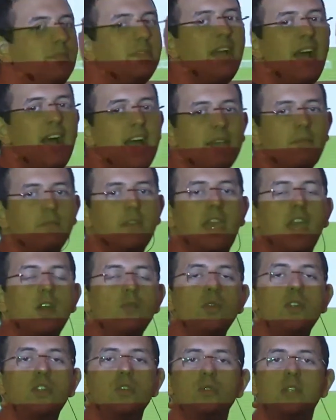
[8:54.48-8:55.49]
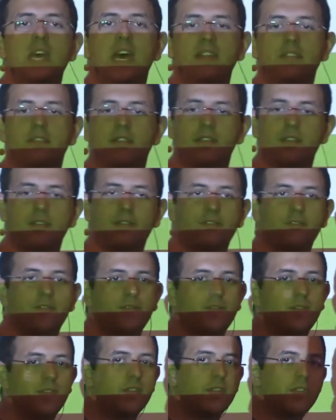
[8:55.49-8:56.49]
time? Can we do that?
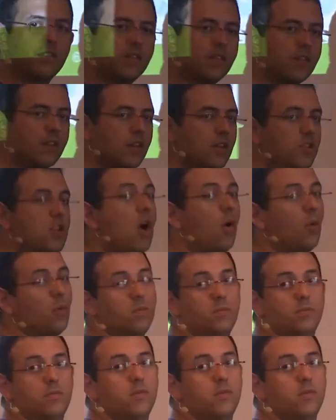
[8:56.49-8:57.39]
No.